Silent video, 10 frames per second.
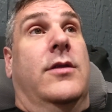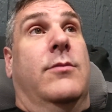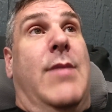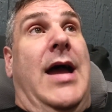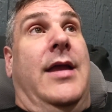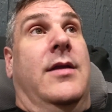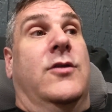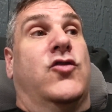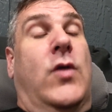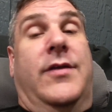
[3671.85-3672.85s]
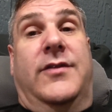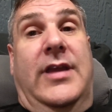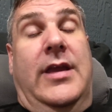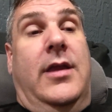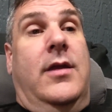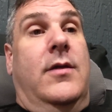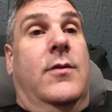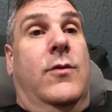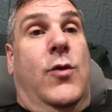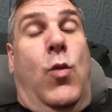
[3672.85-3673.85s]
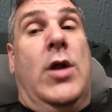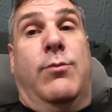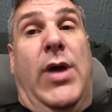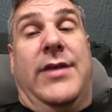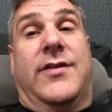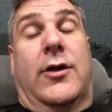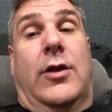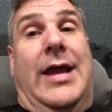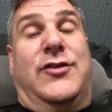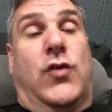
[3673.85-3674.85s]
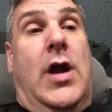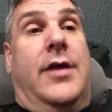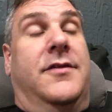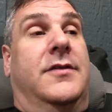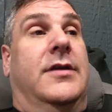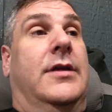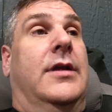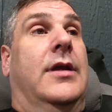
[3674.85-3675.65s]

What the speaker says: my trusty, the one bicycle I trust,